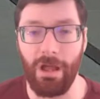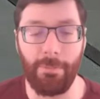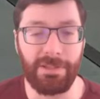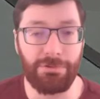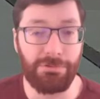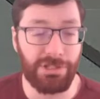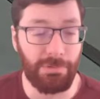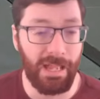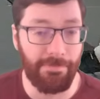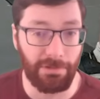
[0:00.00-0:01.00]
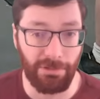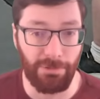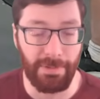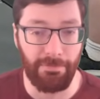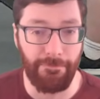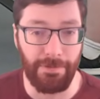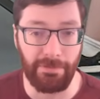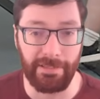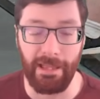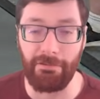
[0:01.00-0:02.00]
We do still have our little bit of a
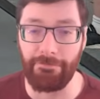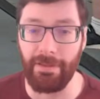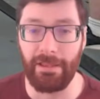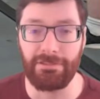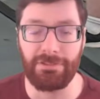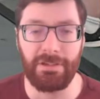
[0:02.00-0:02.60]
feeling out phase.